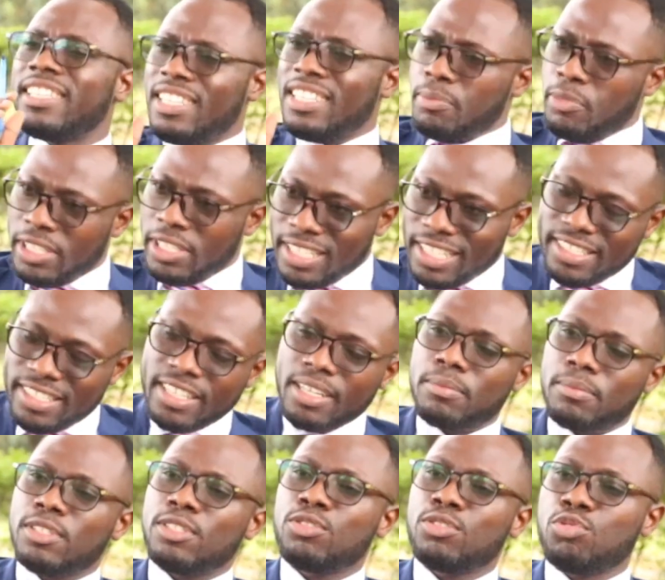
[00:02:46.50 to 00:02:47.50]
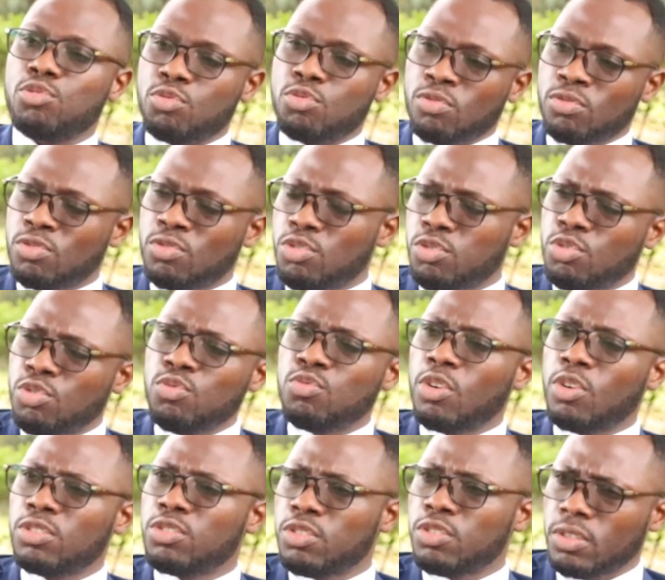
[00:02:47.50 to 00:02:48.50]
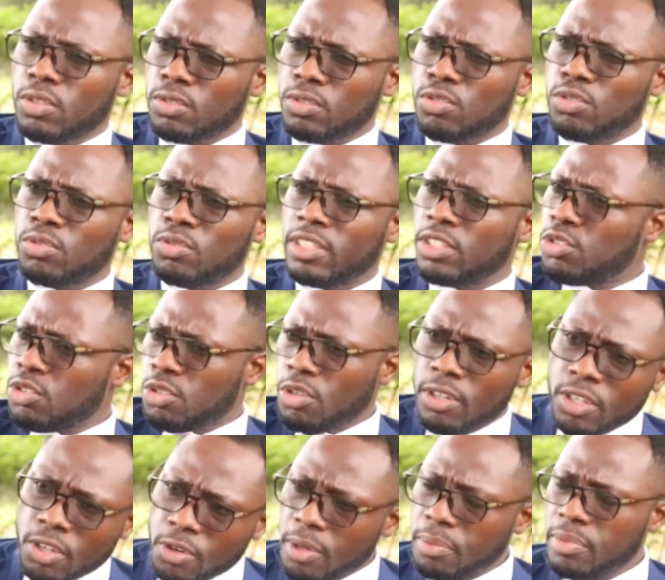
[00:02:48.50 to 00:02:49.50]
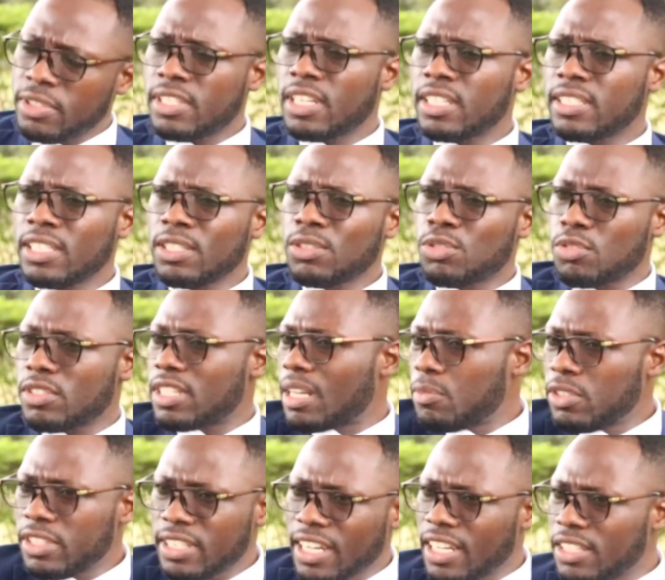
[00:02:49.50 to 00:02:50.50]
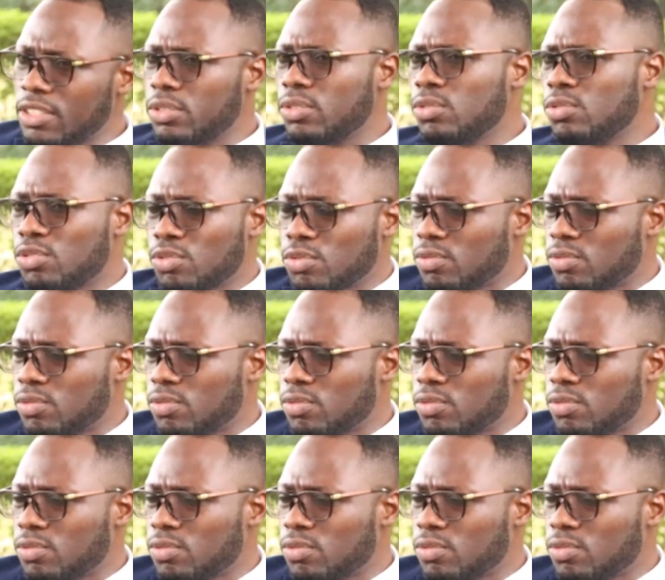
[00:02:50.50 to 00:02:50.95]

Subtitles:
a deliberate attempt to do what to you? To destroy your reputation, to sabotage you?